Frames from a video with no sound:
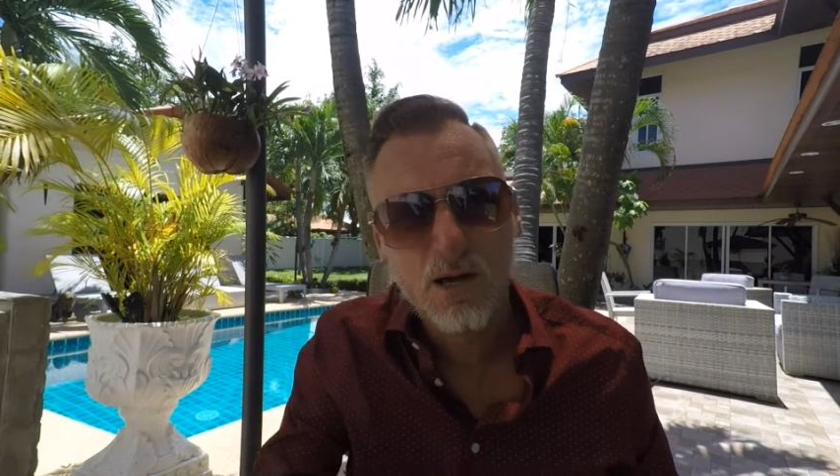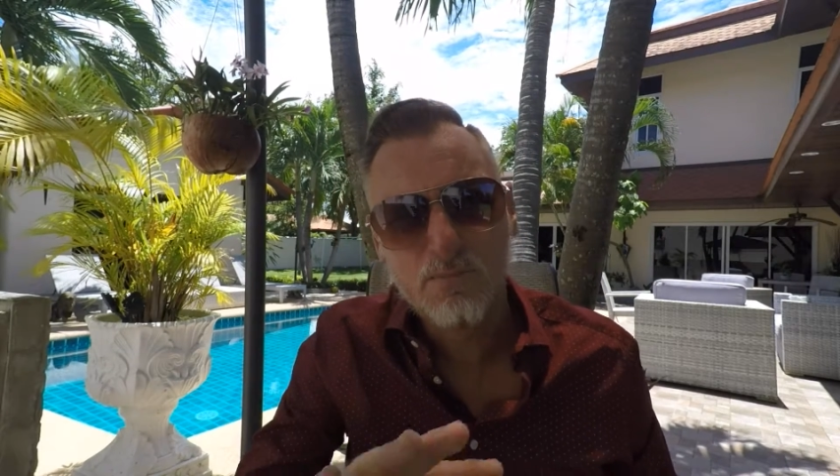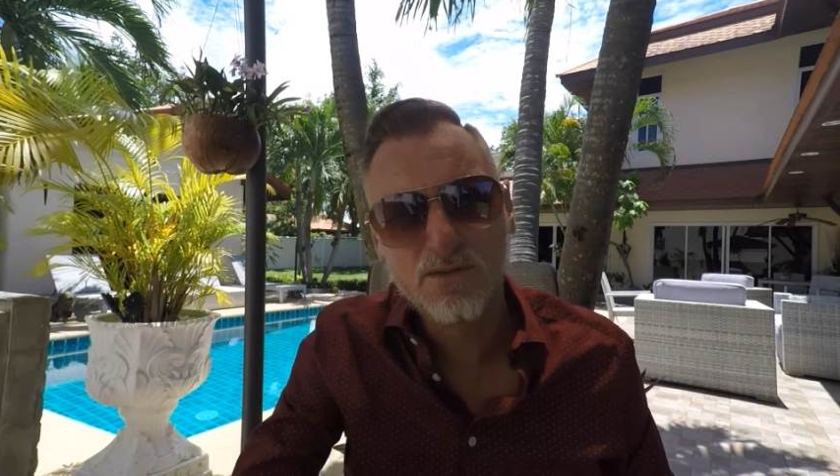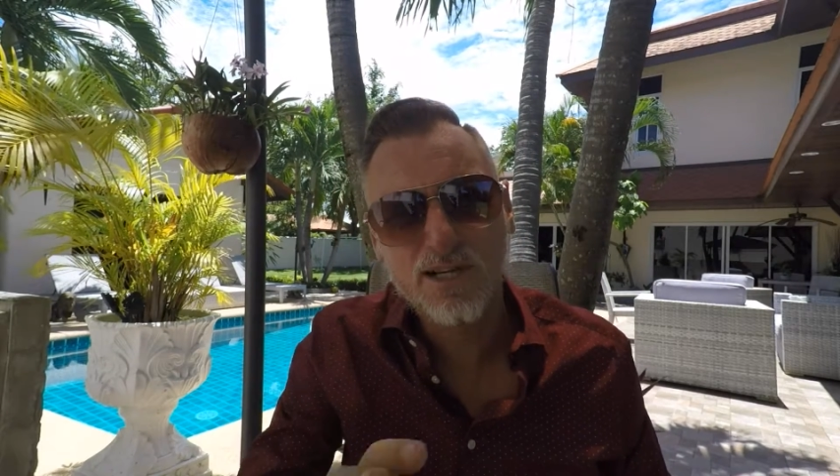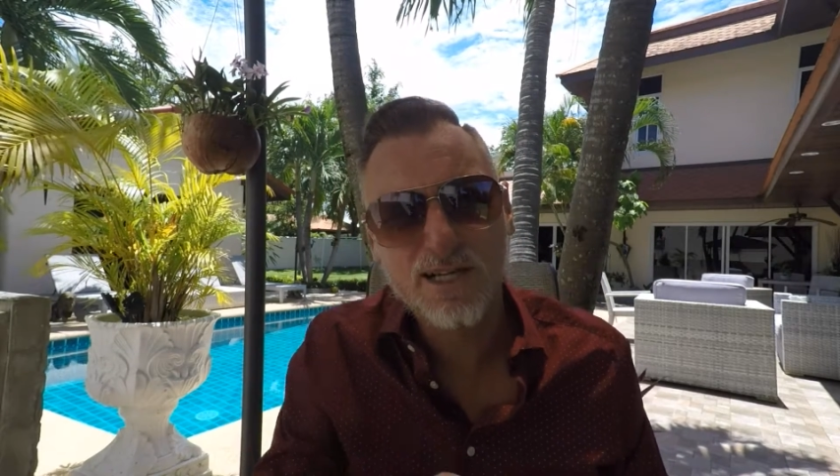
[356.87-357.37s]

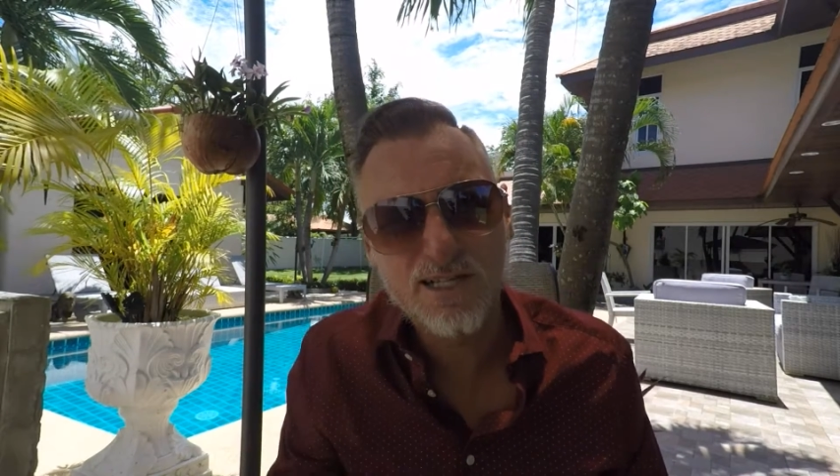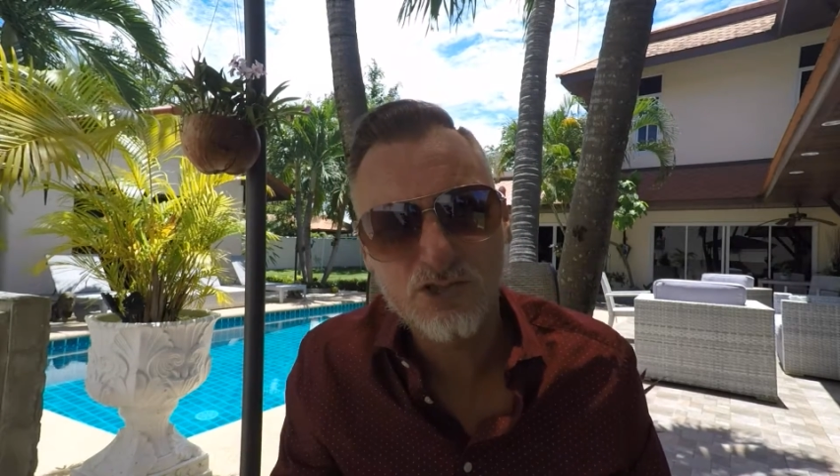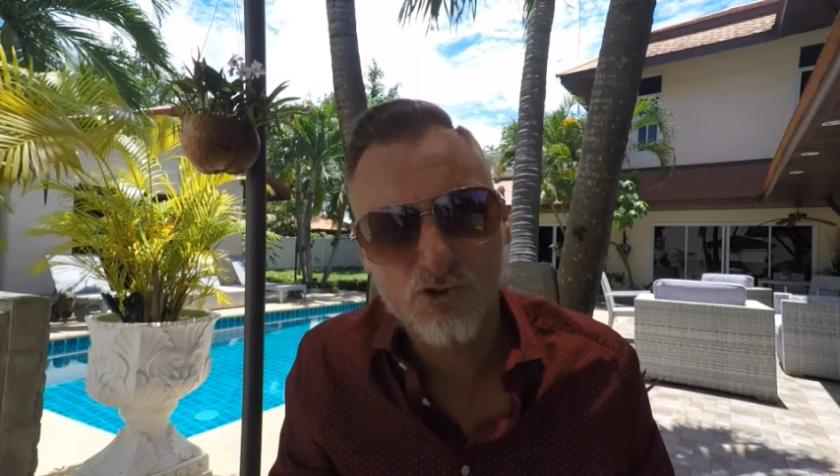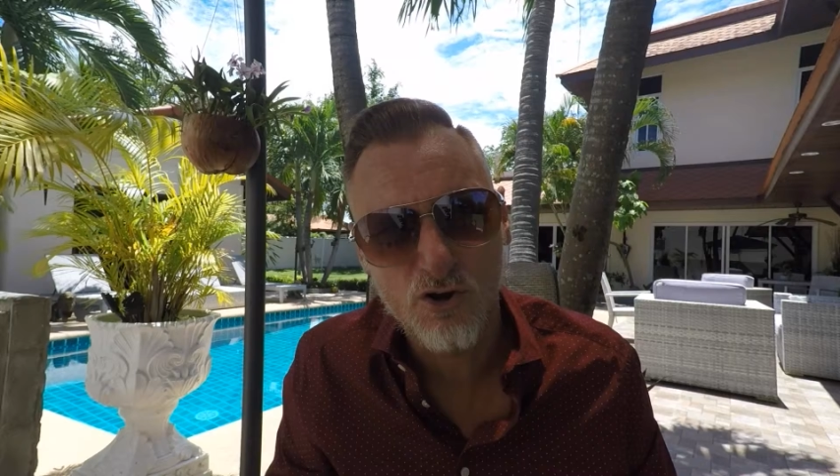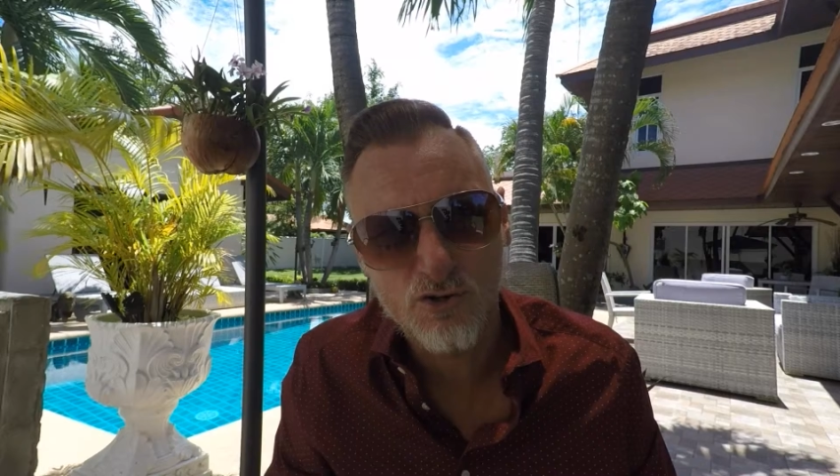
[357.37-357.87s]
but the Lily
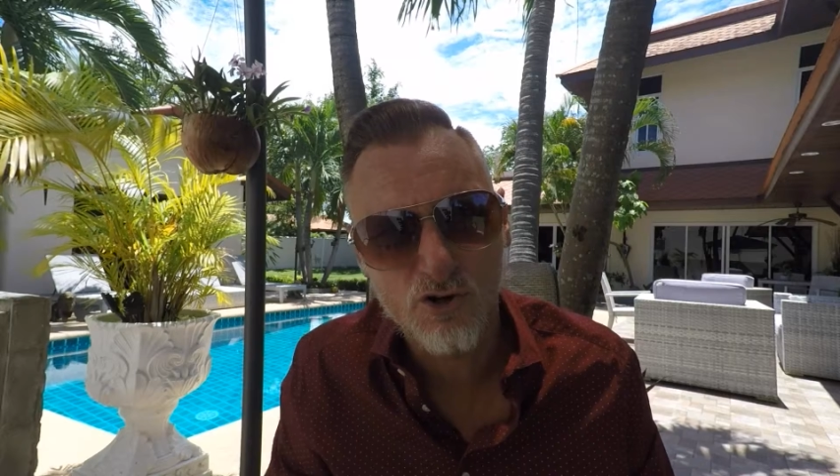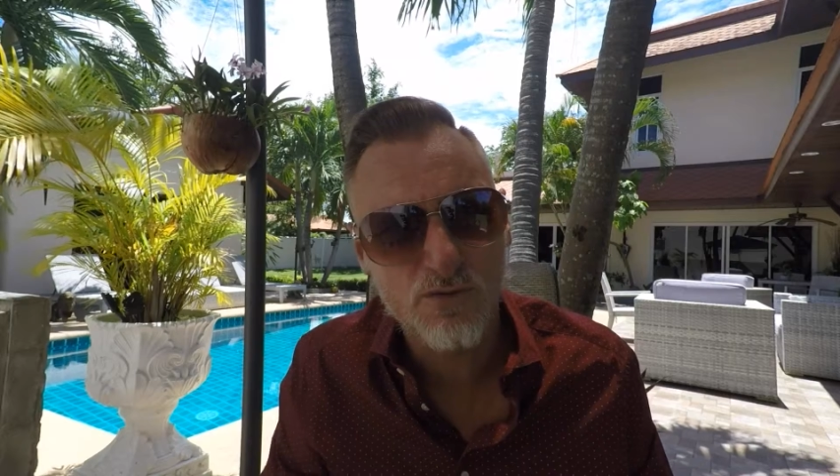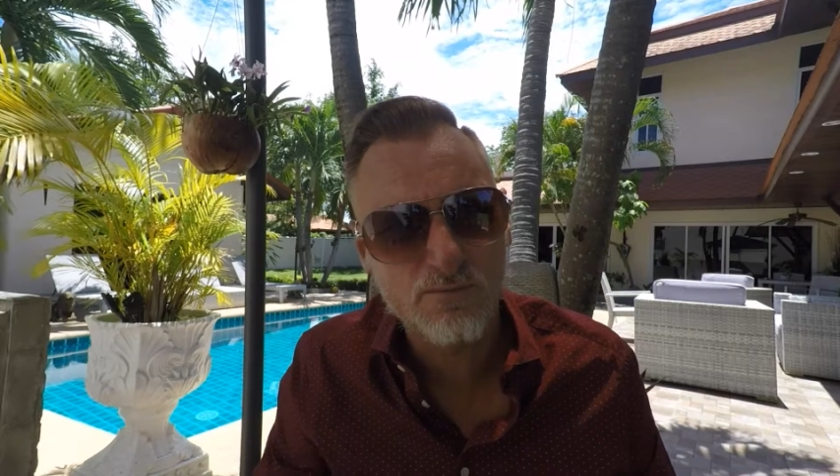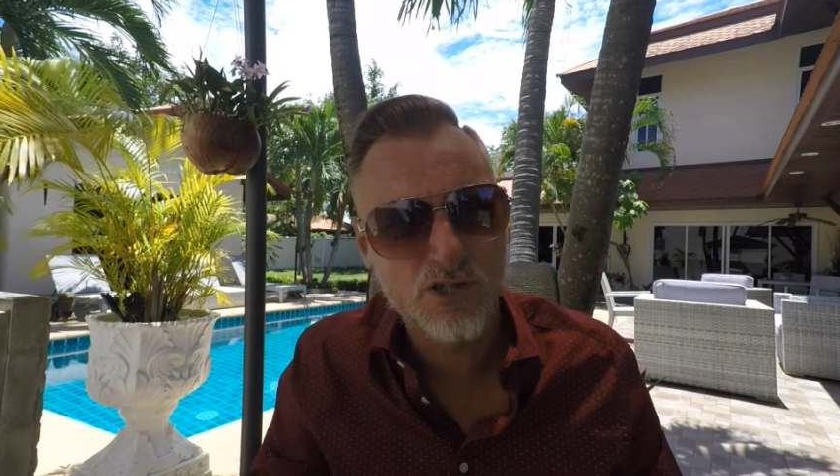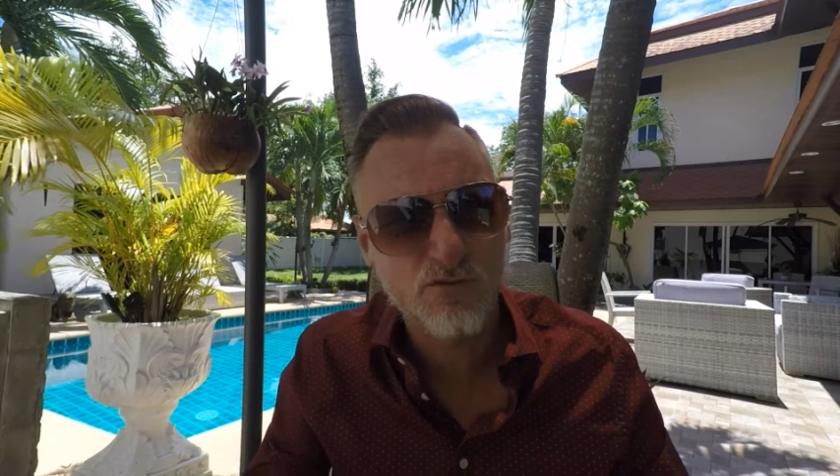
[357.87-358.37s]
drone
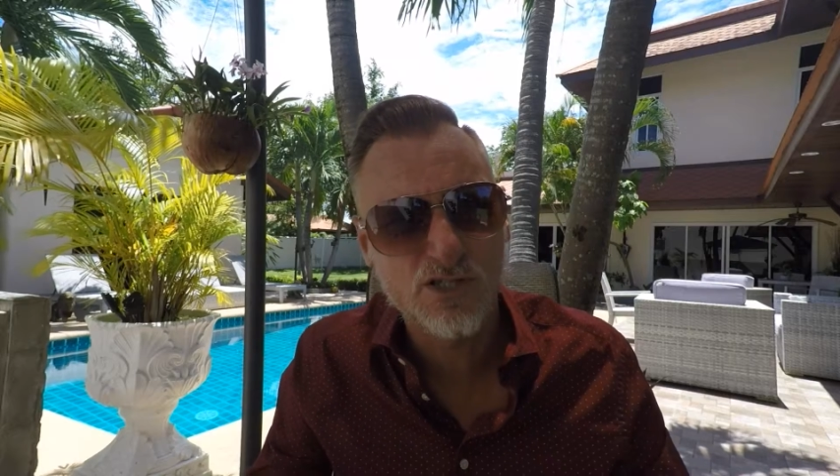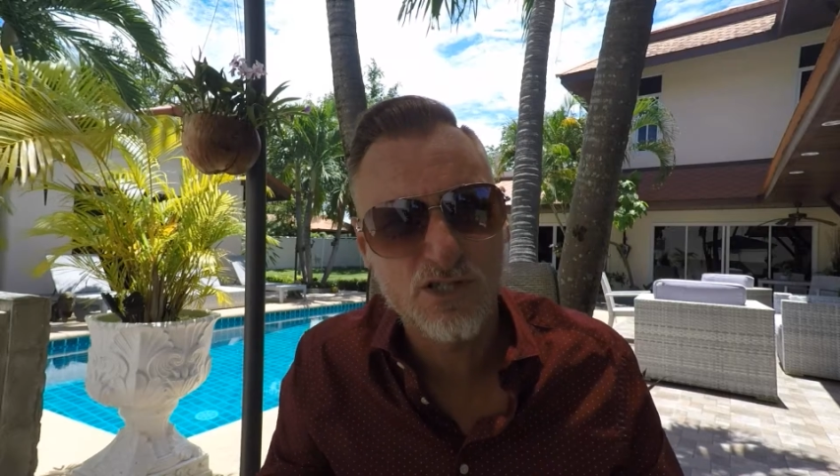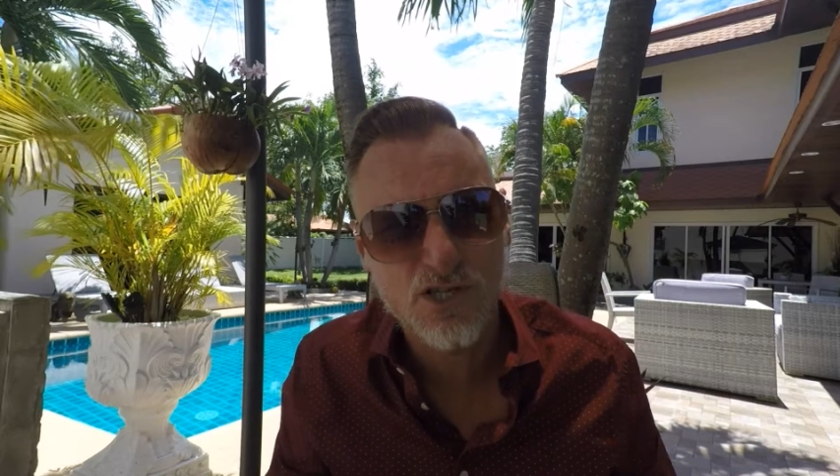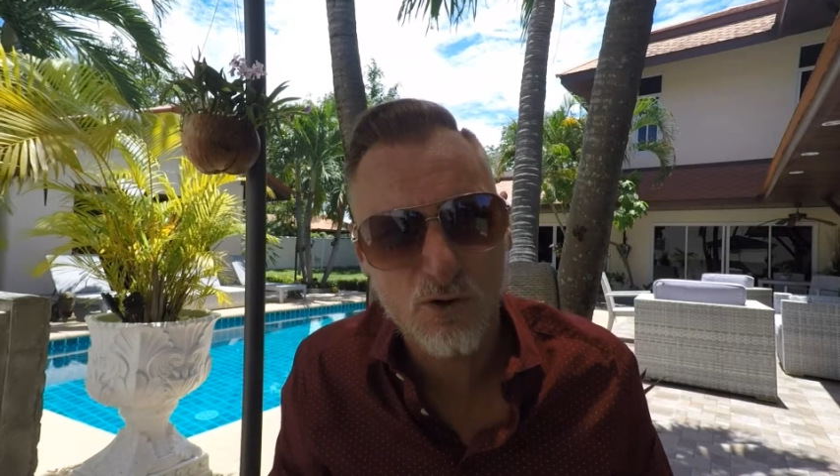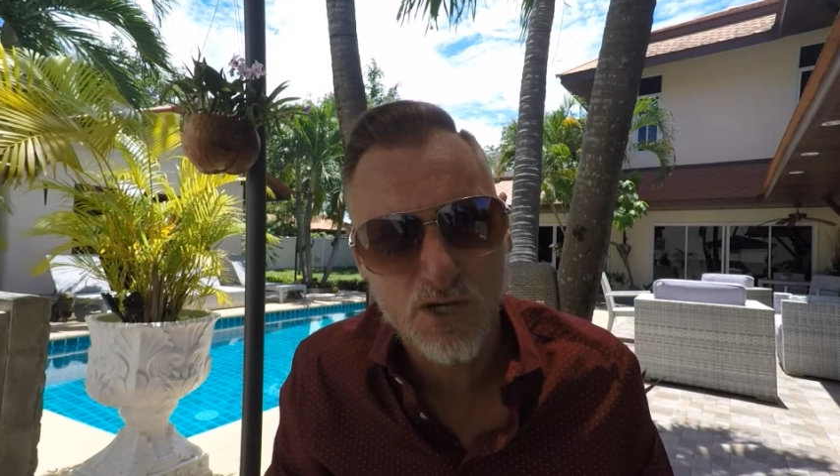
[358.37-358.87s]
got themselves
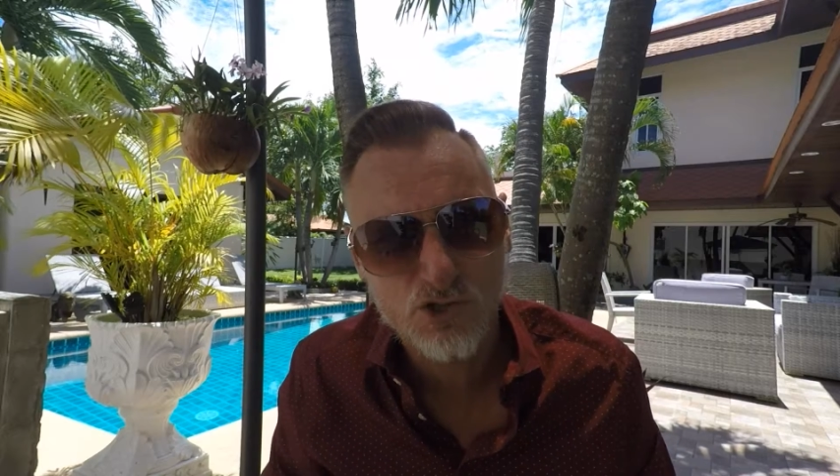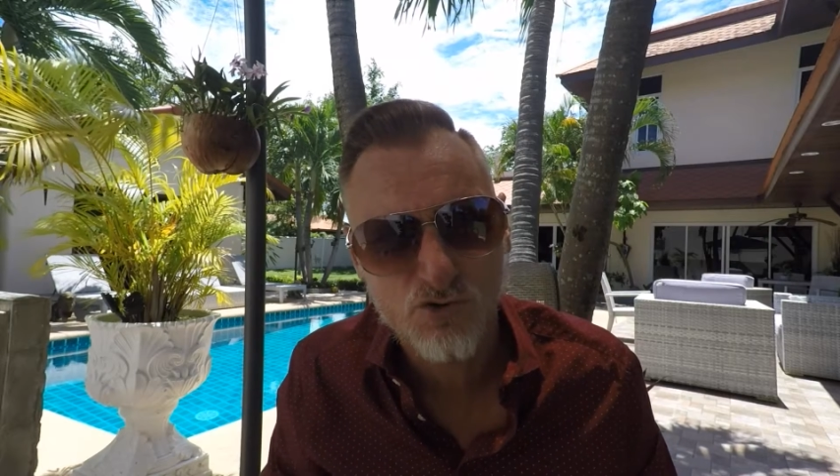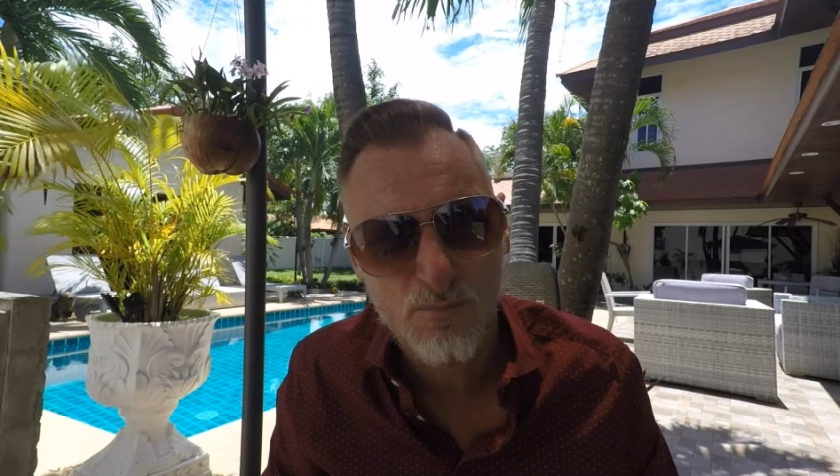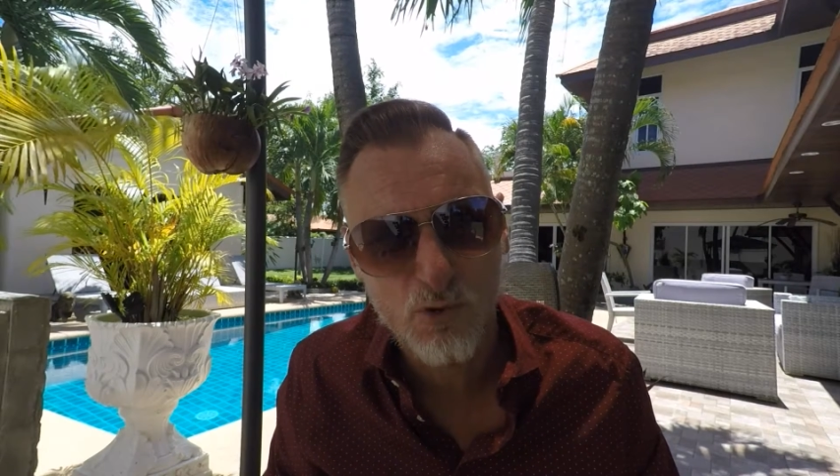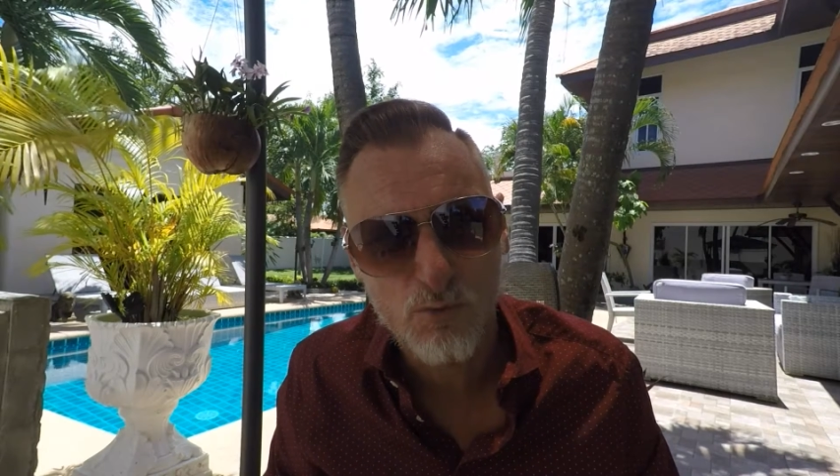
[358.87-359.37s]
in so much
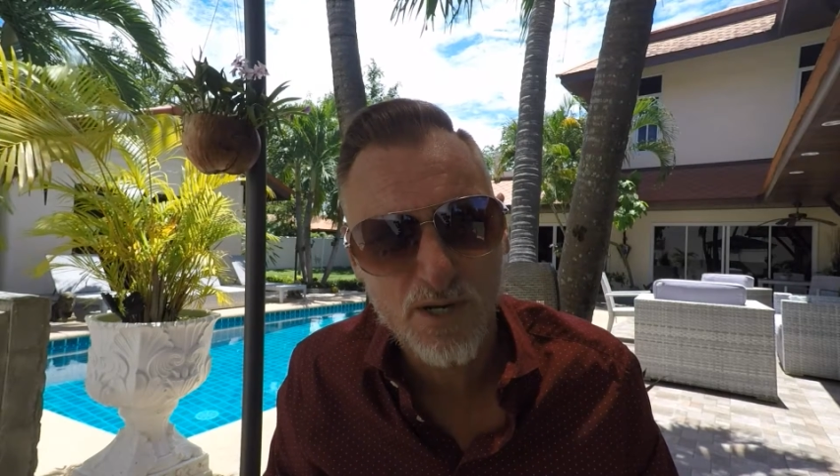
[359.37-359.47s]
trouble